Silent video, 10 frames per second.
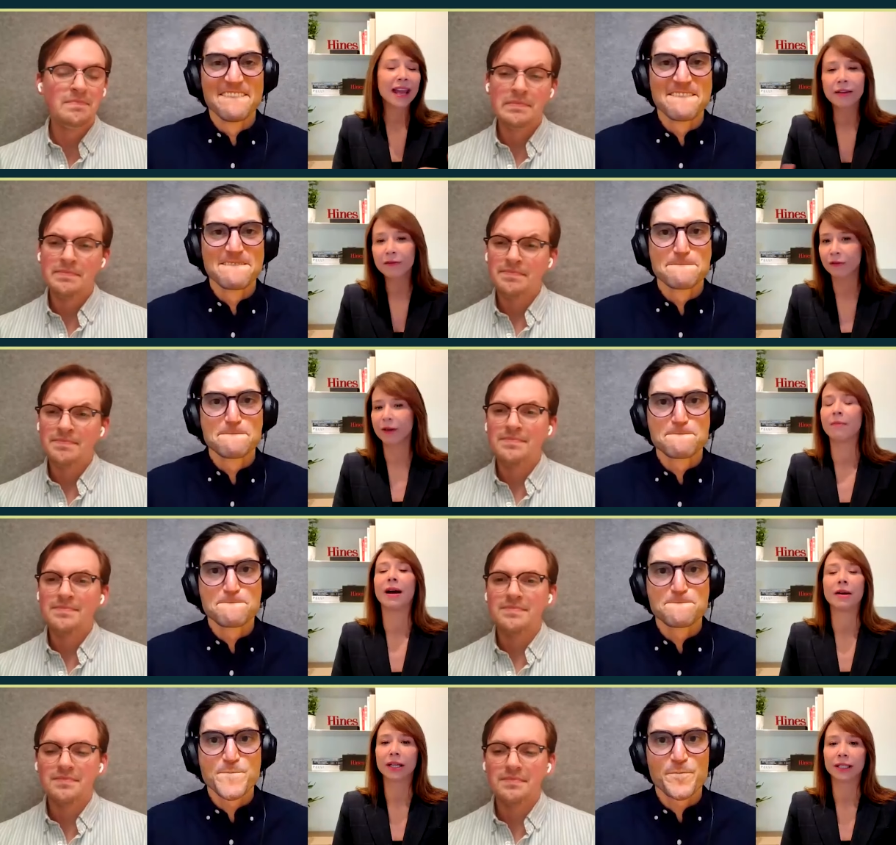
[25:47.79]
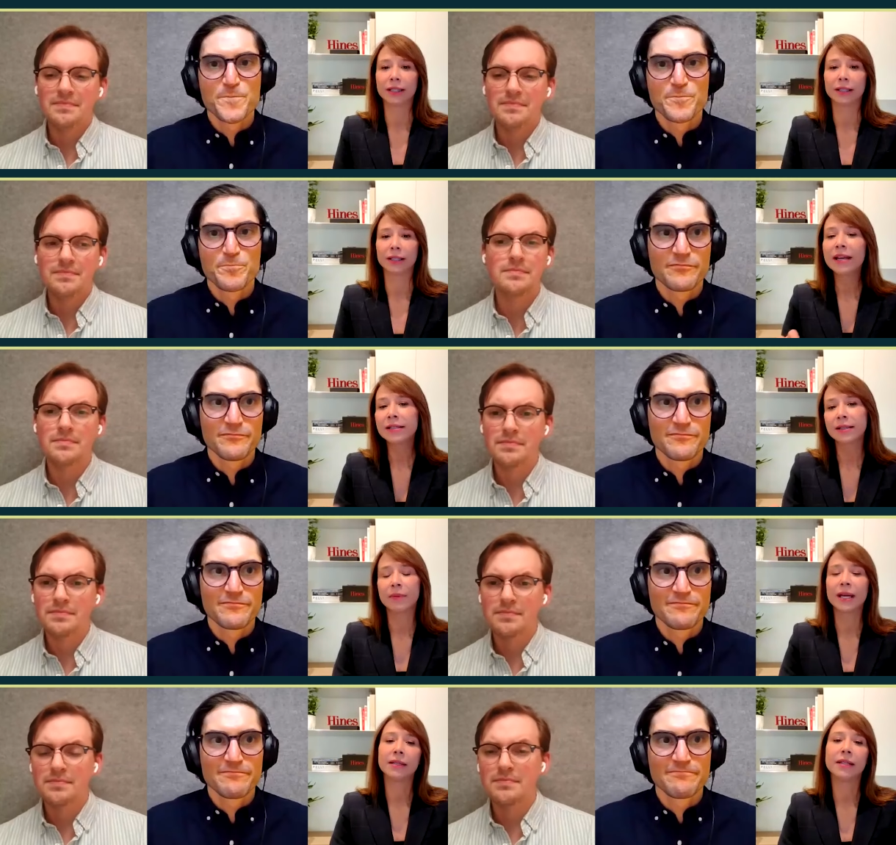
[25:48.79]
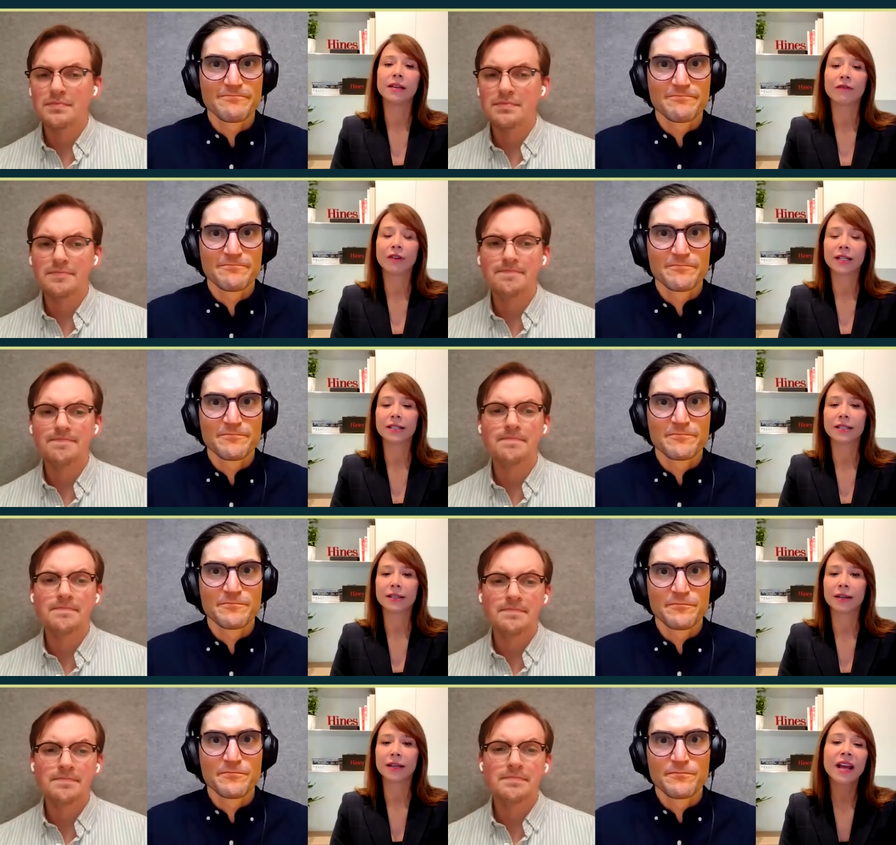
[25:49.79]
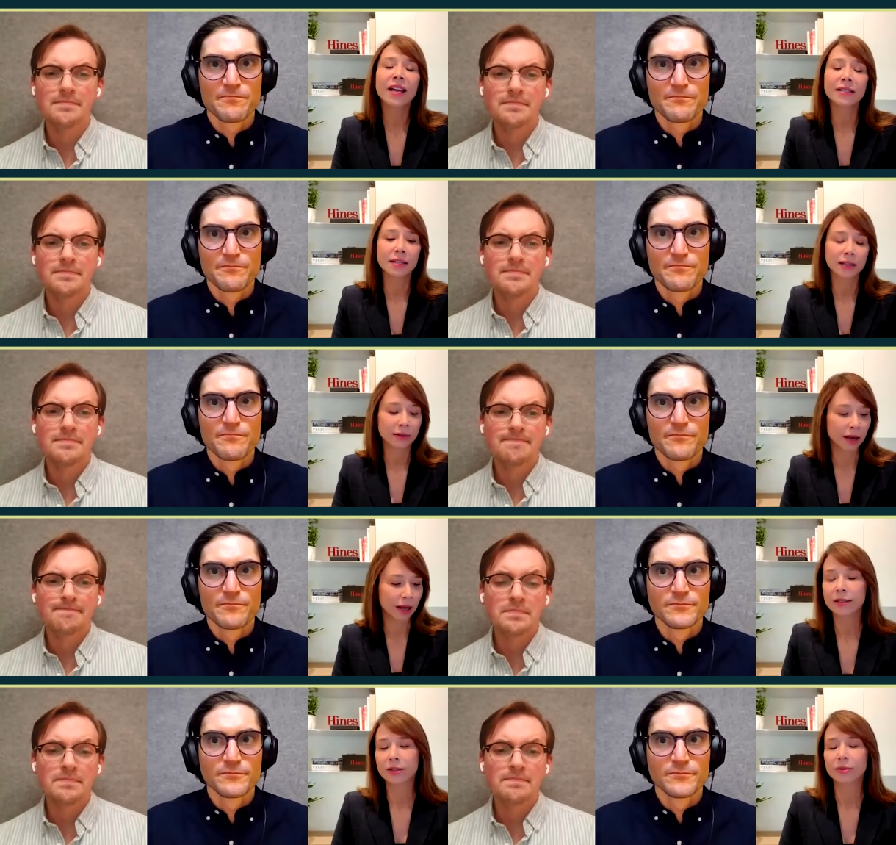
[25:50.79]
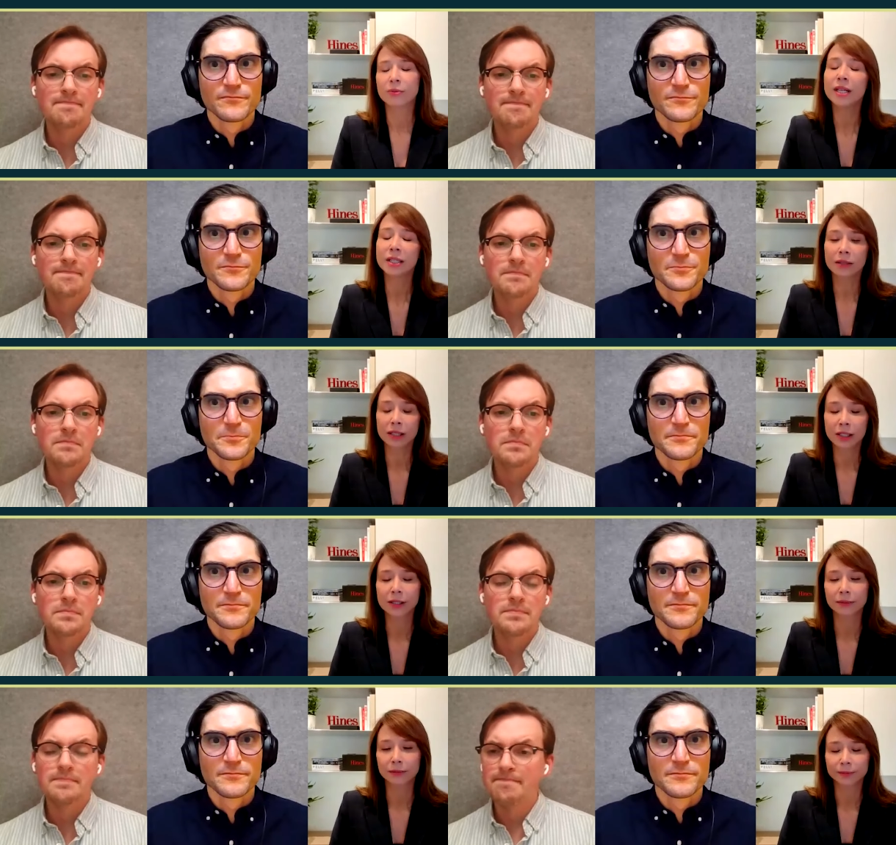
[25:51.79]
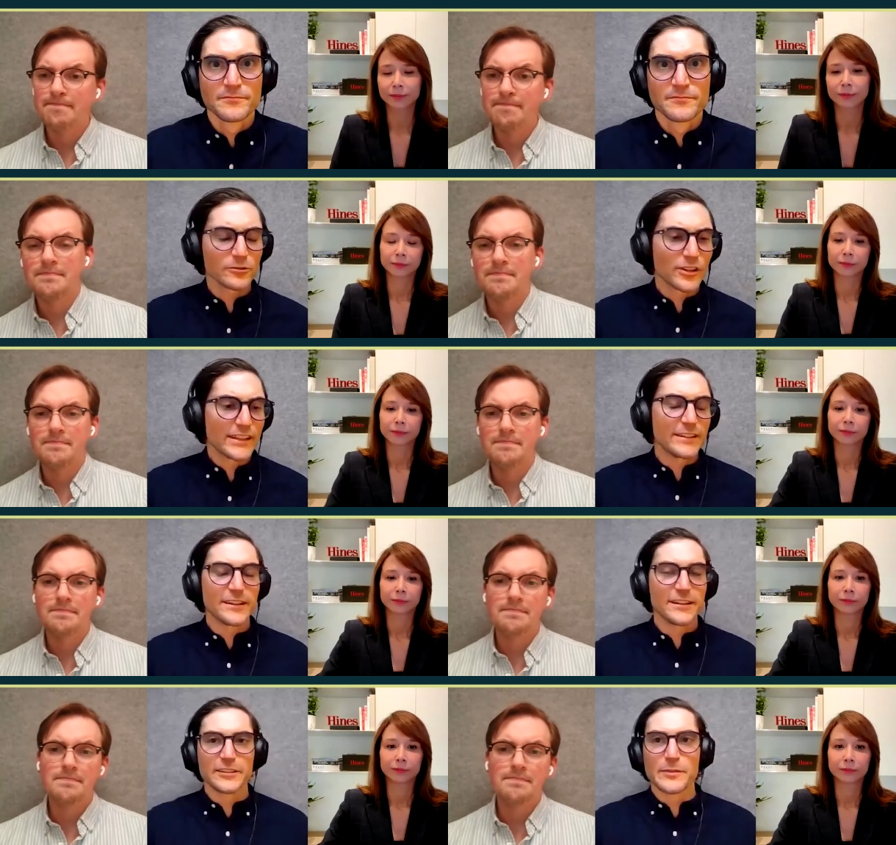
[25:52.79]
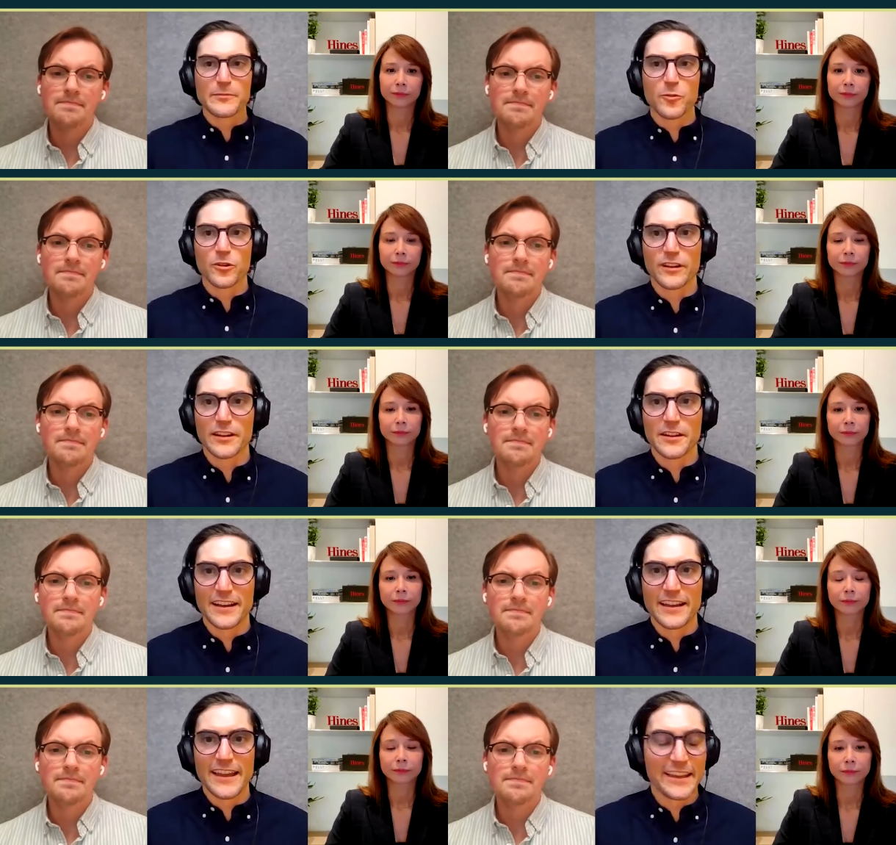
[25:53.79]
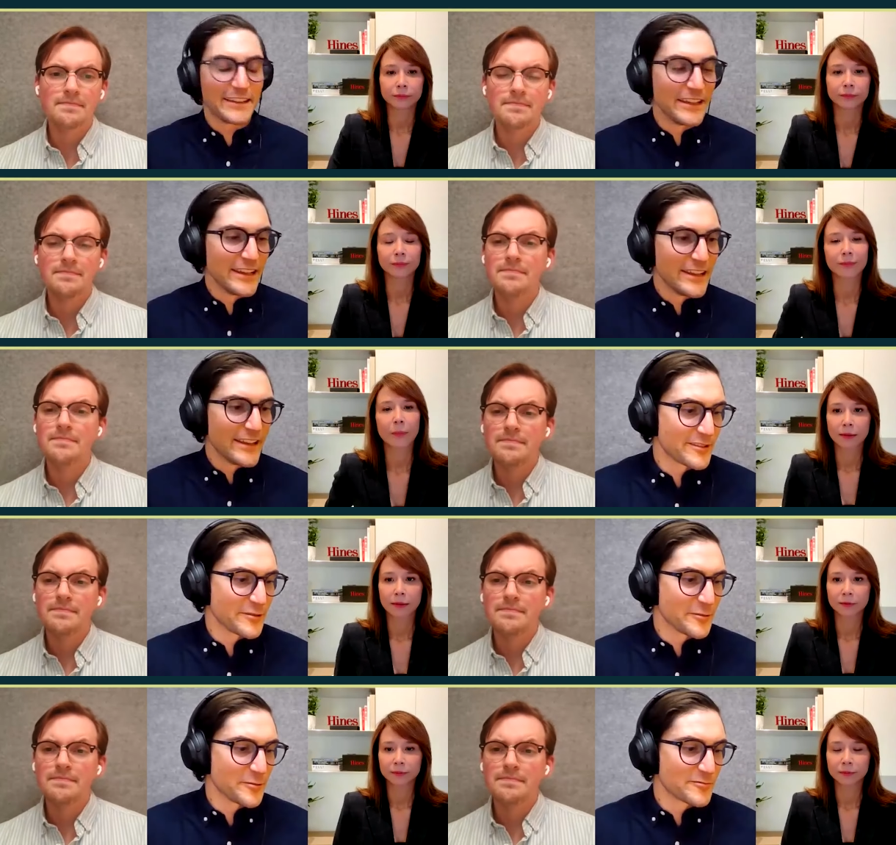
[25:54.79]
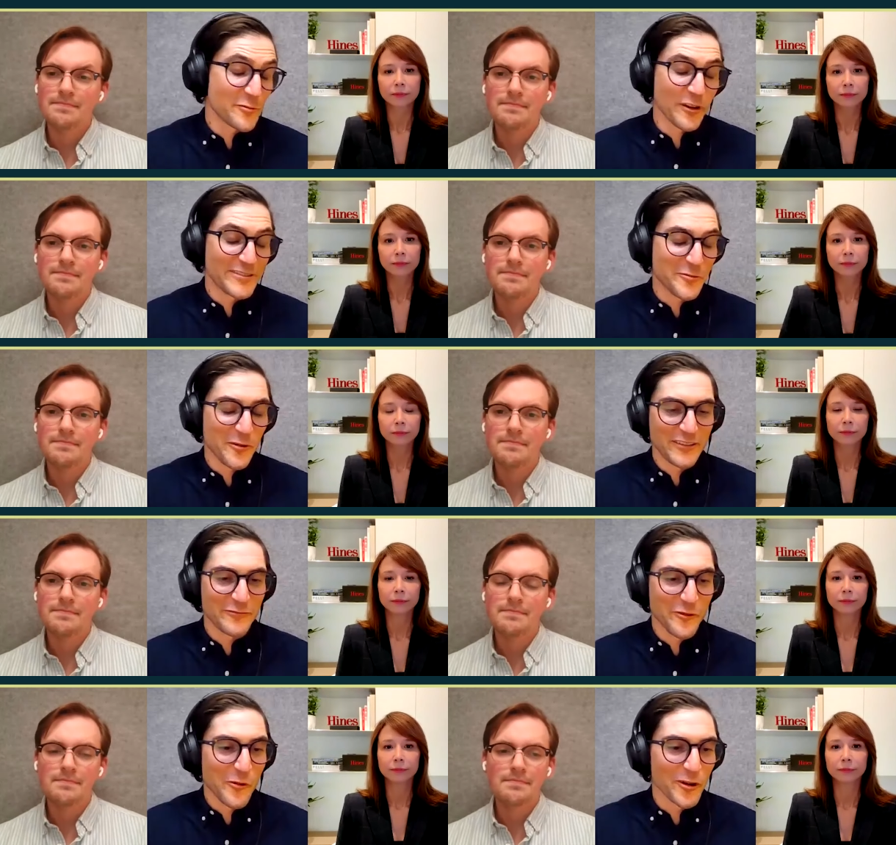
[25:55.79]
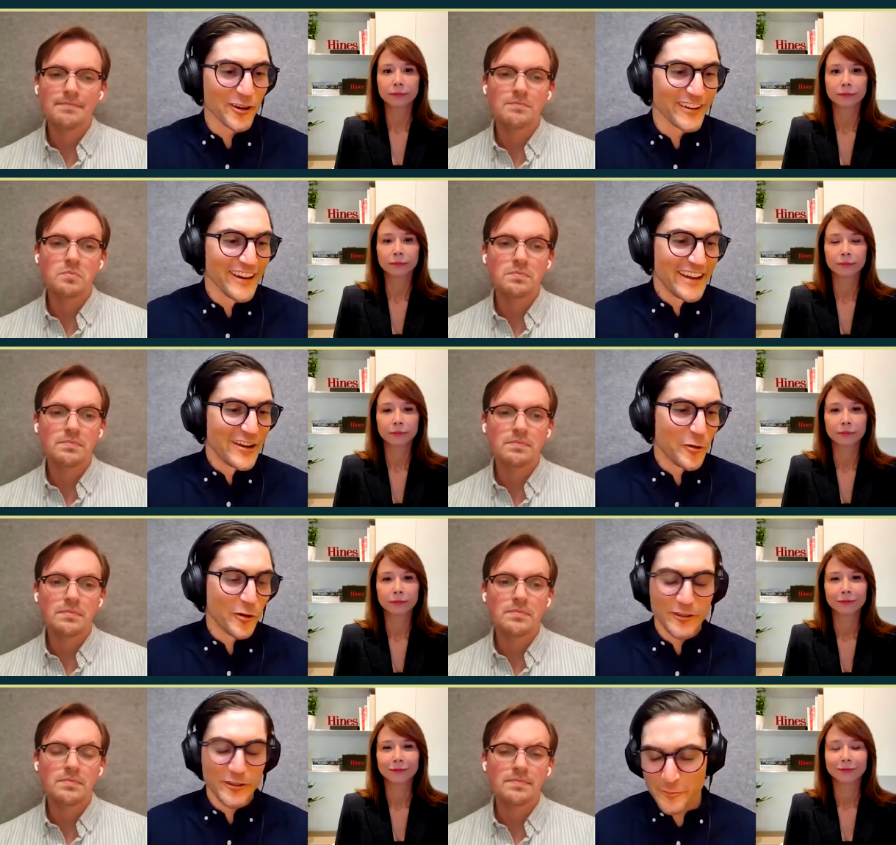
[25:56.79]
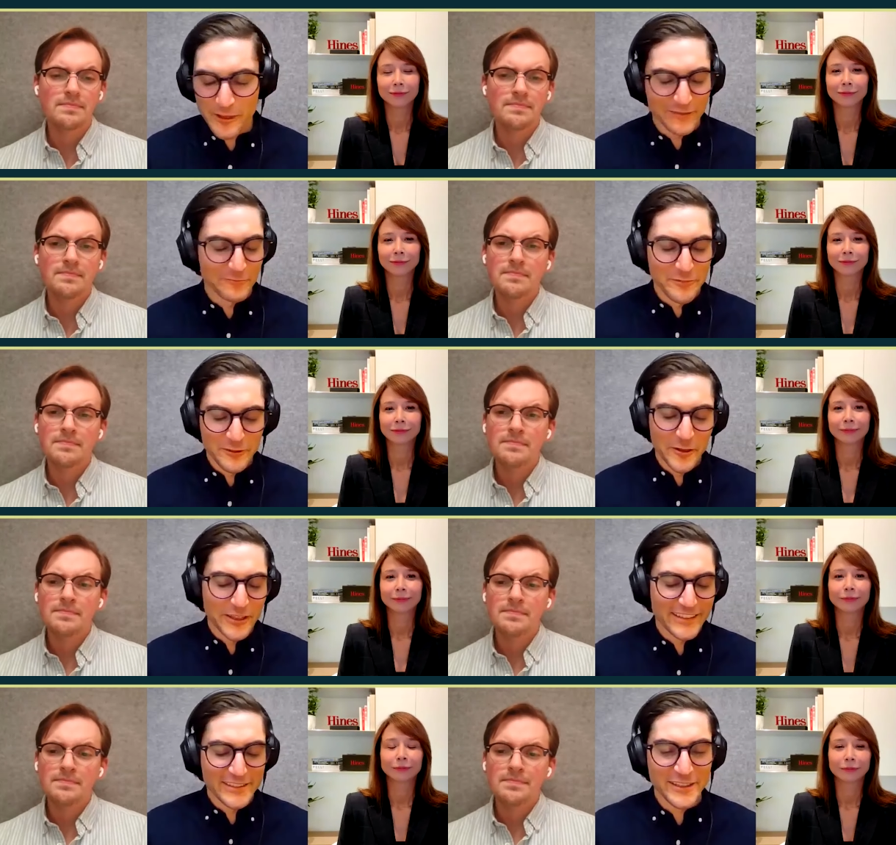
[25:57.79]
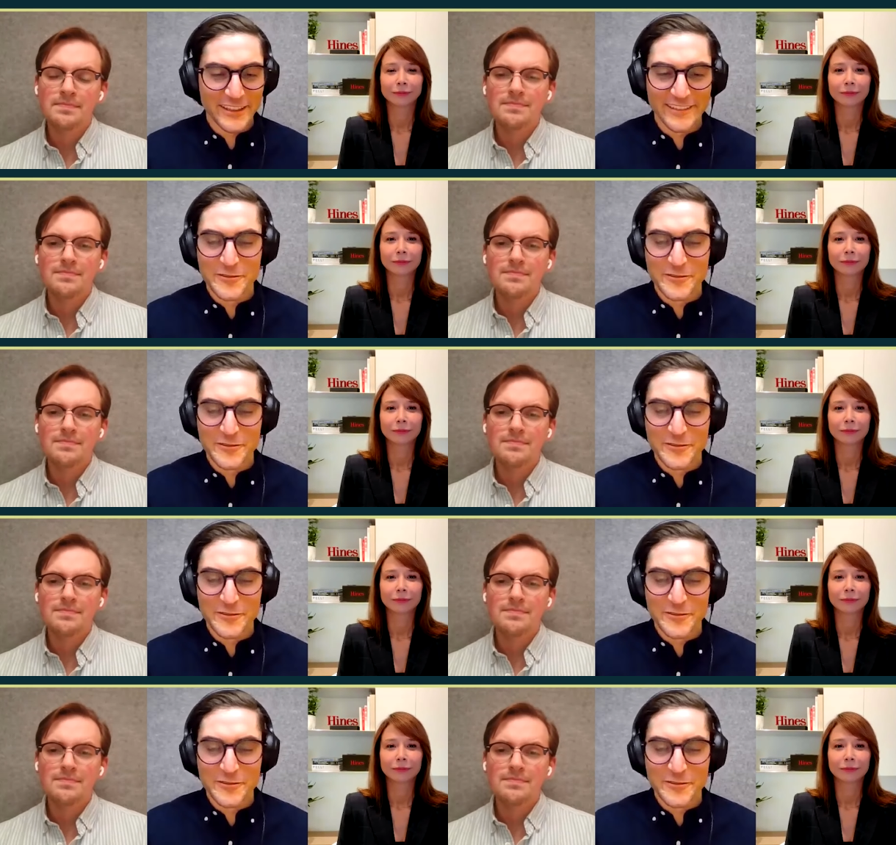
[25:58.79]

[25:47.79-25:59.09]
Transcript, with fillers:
Speaker 1: in every market. That is the main difference, even as it relates to research.
Speaker 2: Now, looking a little bit more ahead to 2024, or we could look at this in the